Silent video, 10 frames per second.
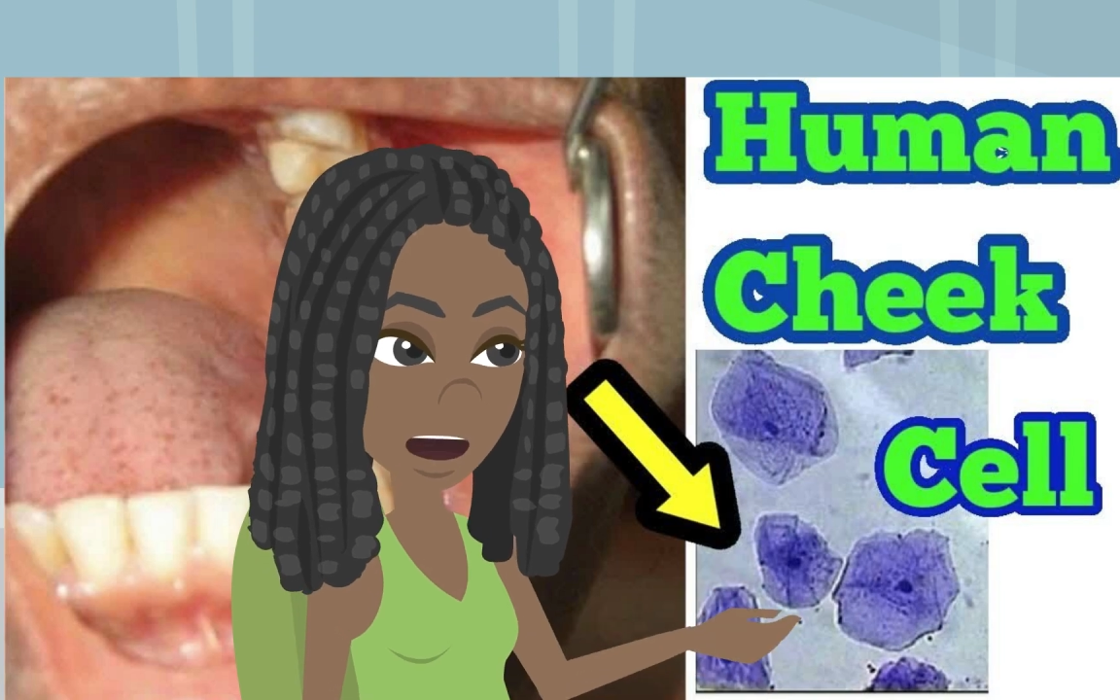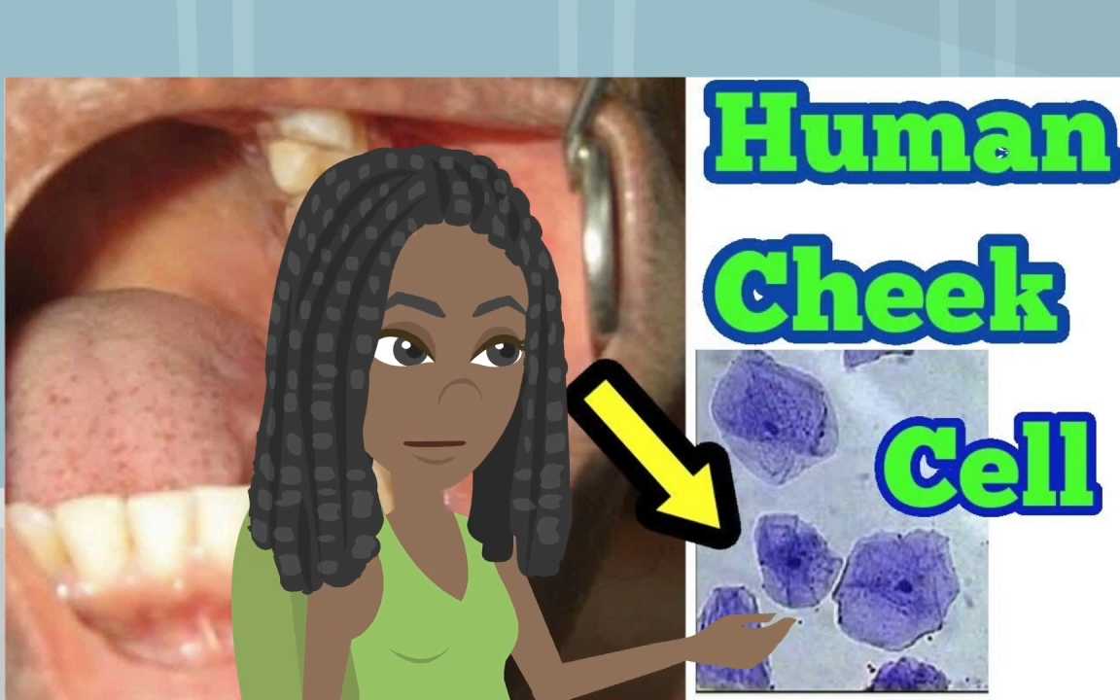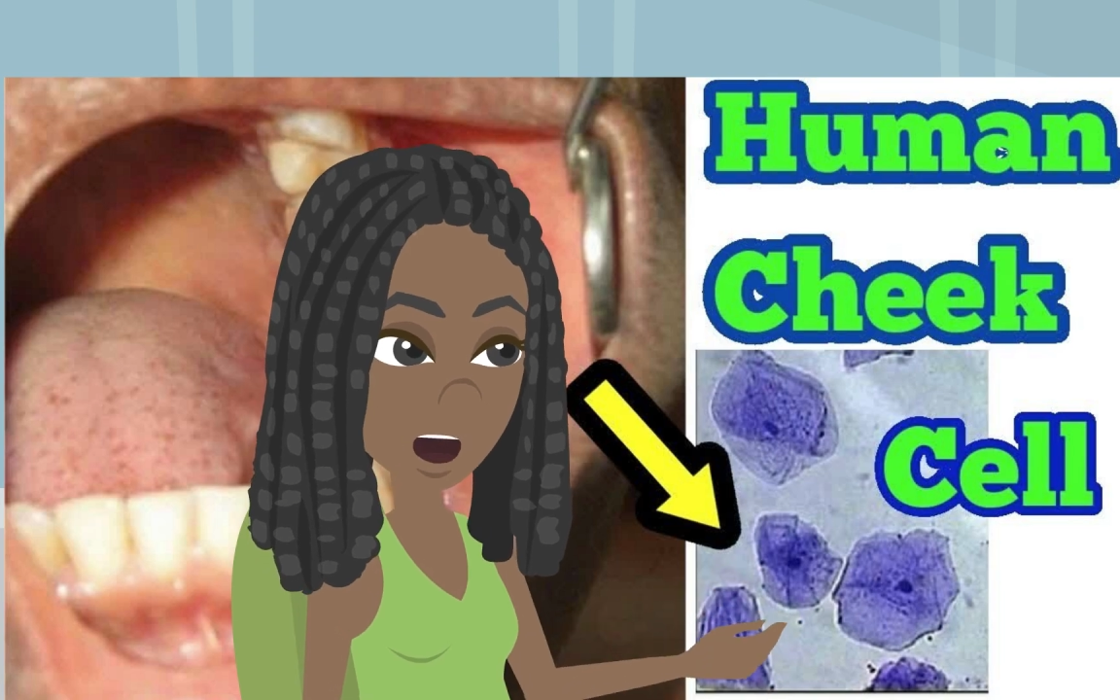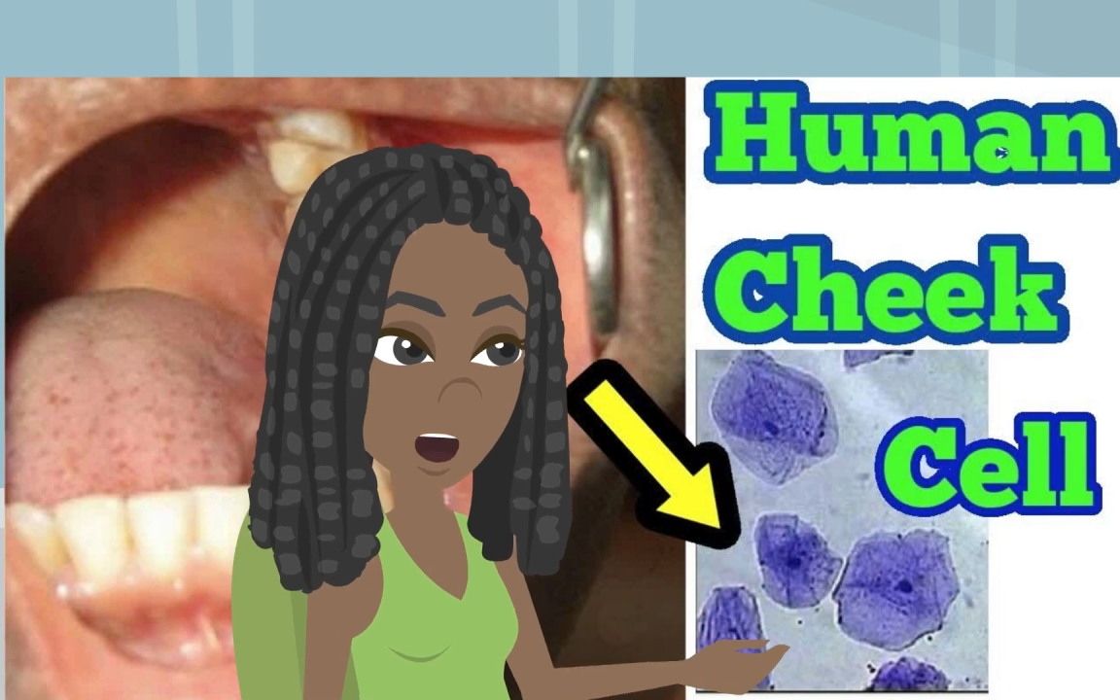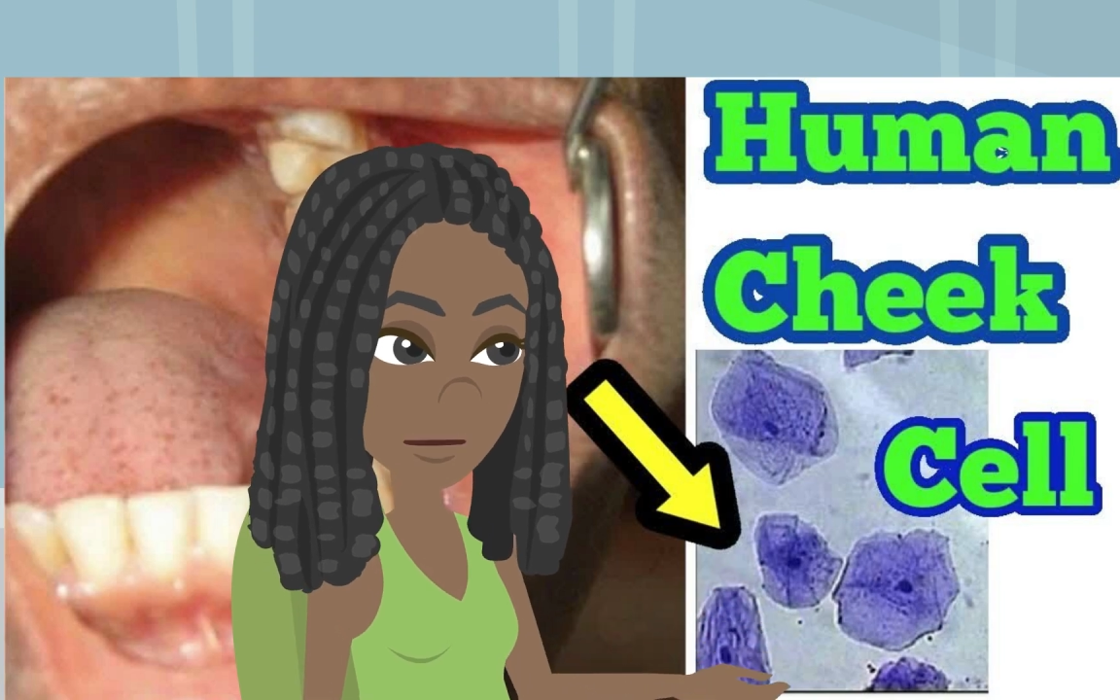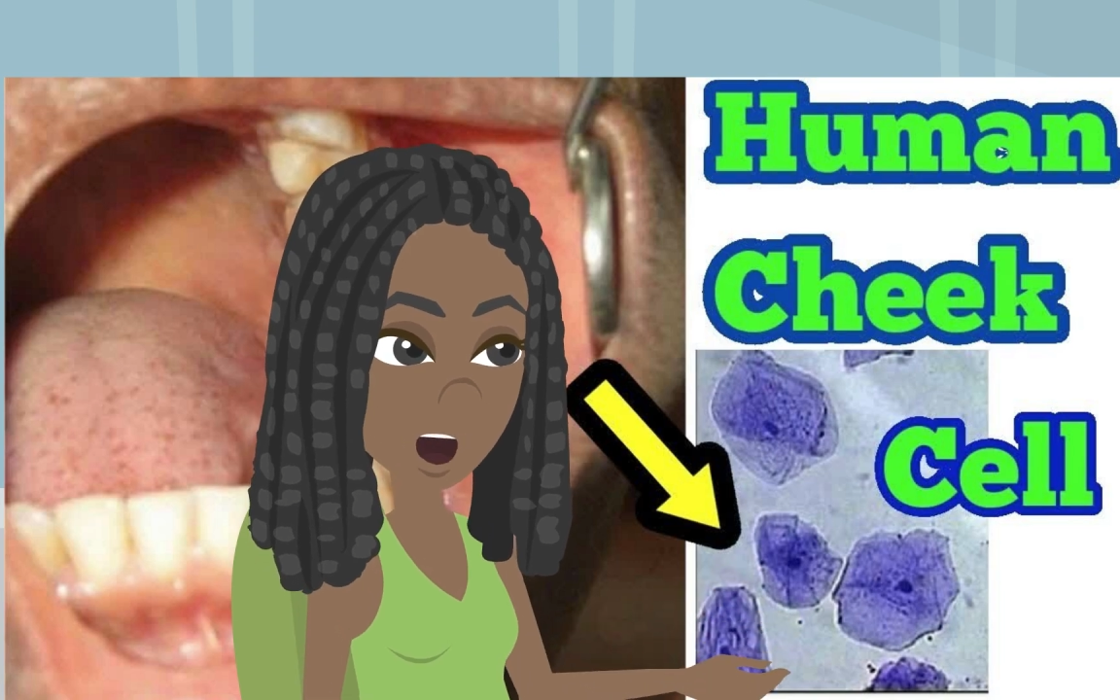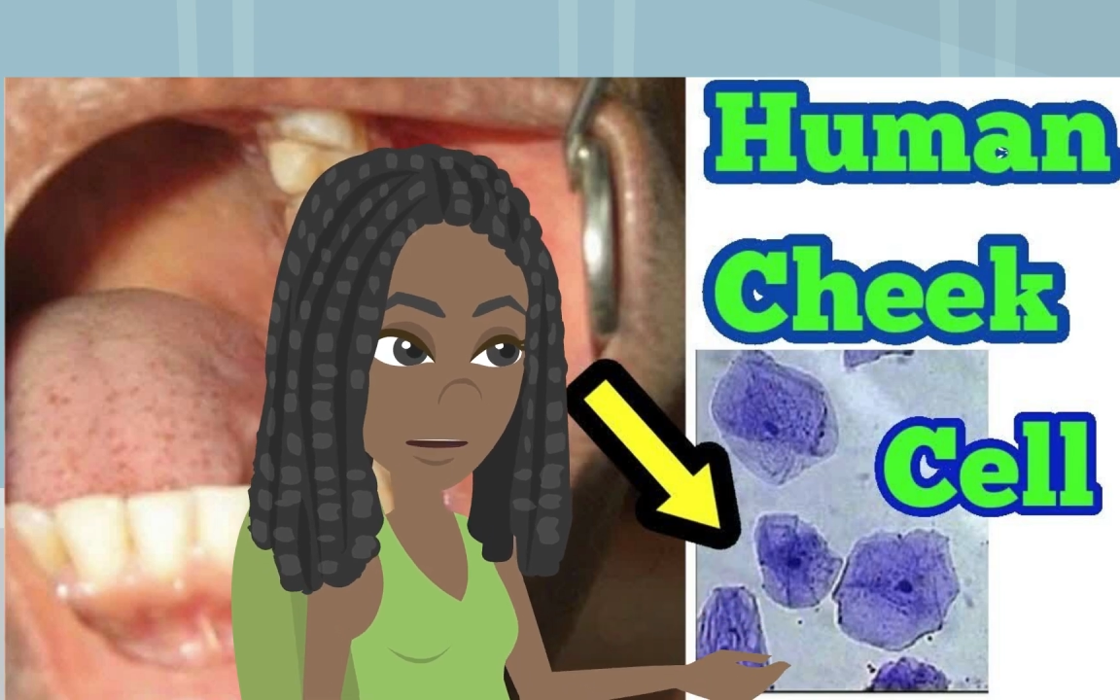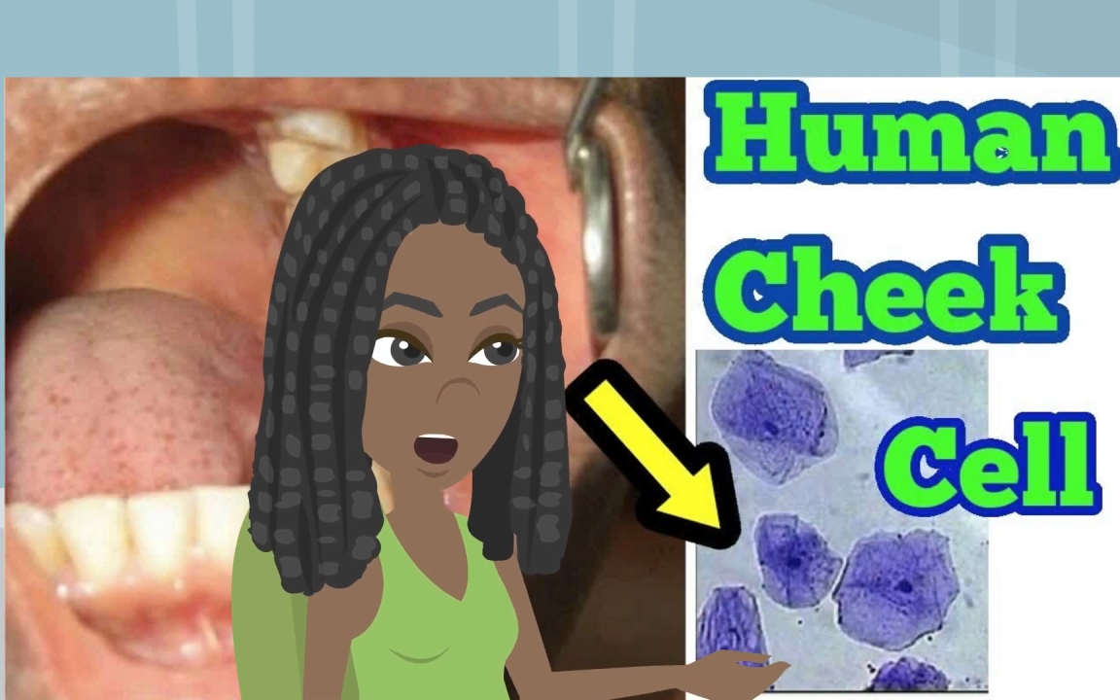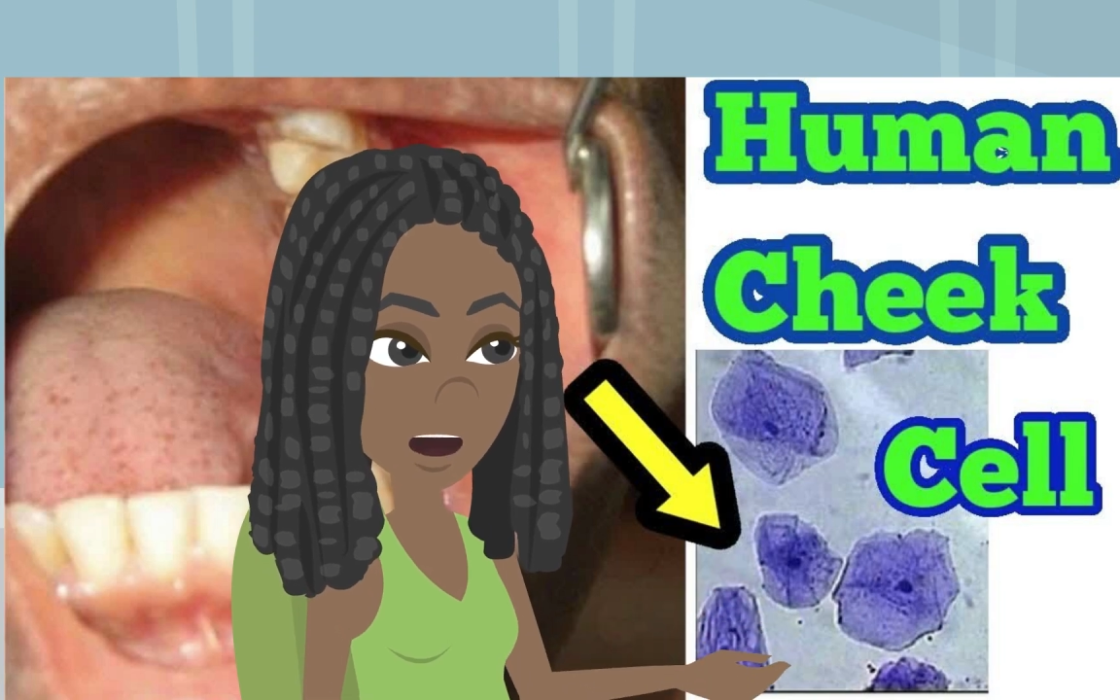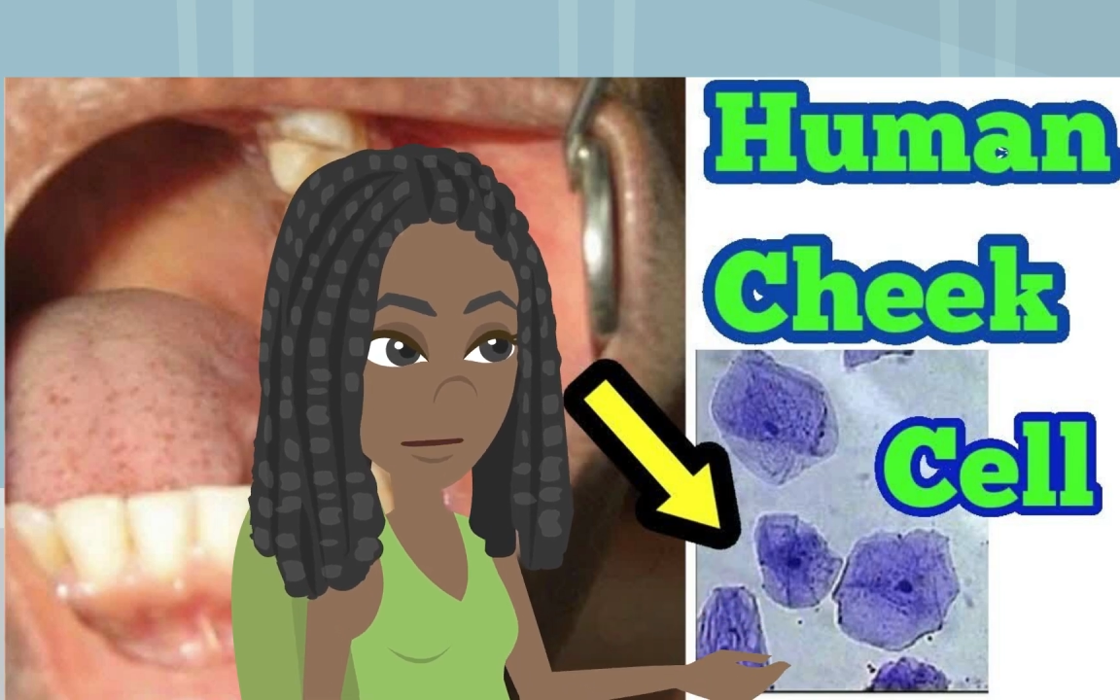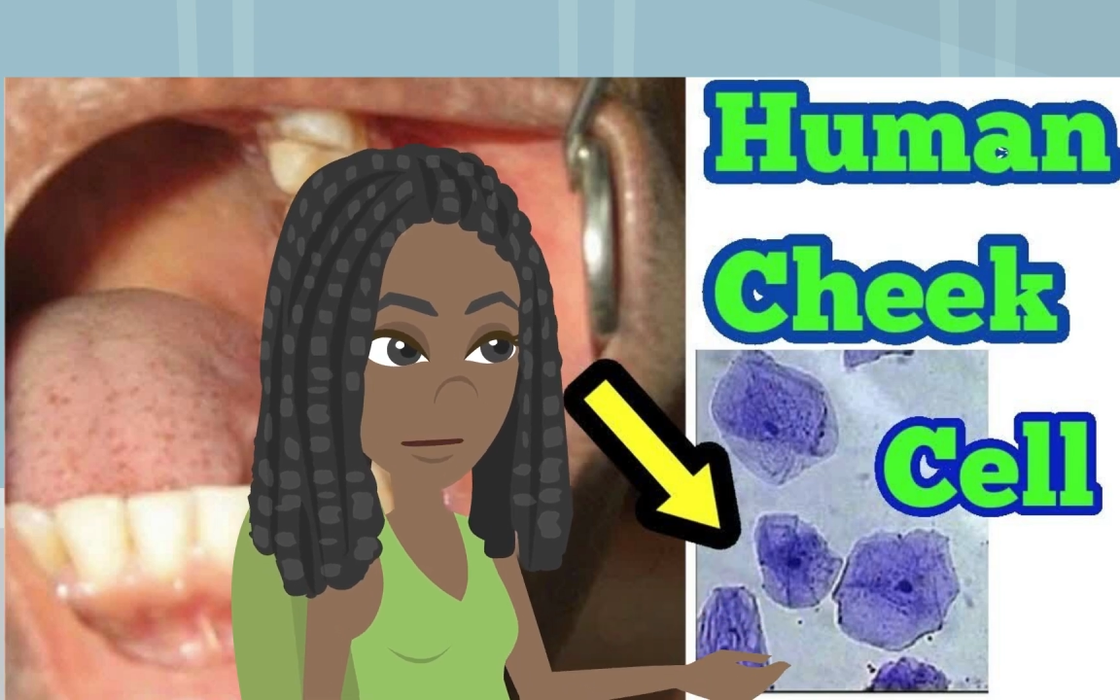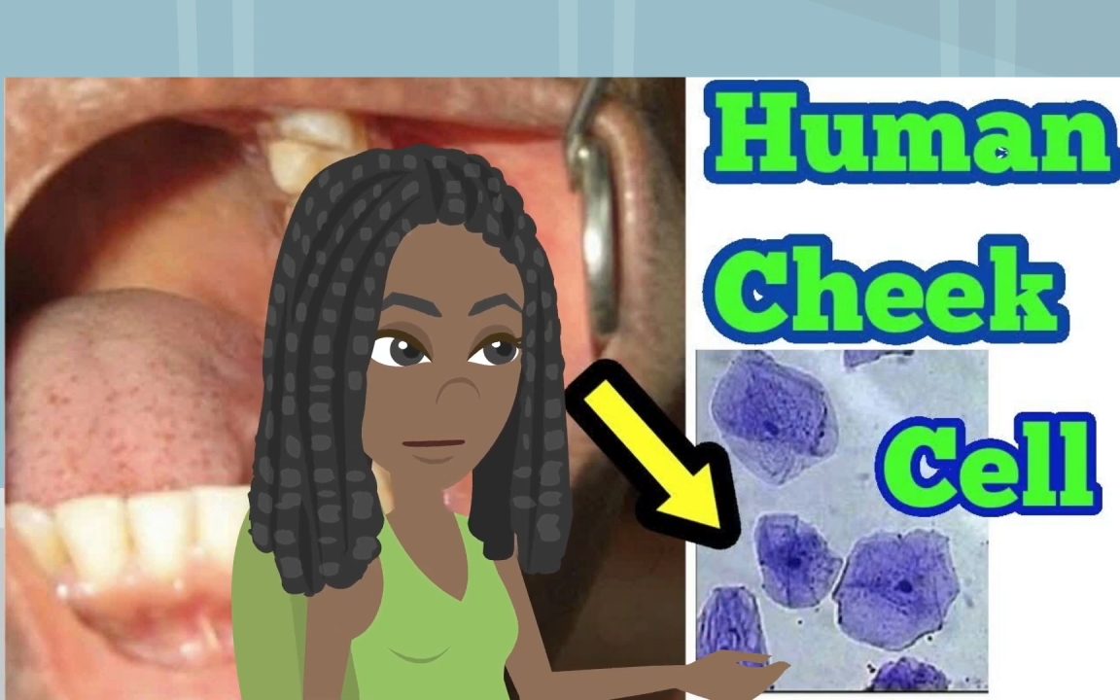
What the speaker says: inside of your cheek